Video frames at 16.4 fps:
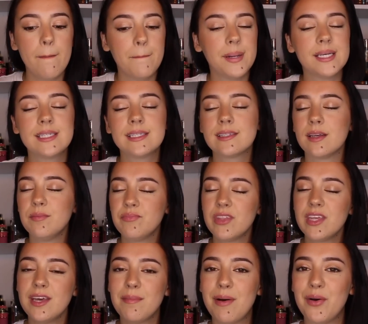But
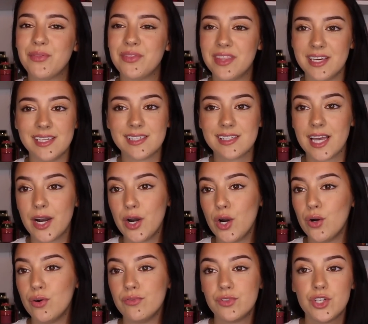something about this, I don't
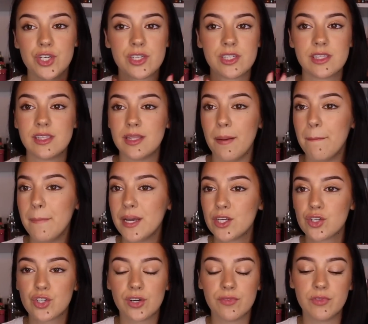know if just the
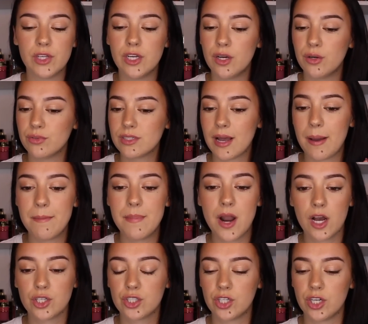mixture of the notes, I'm
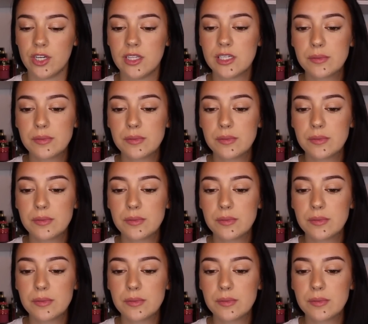not sure.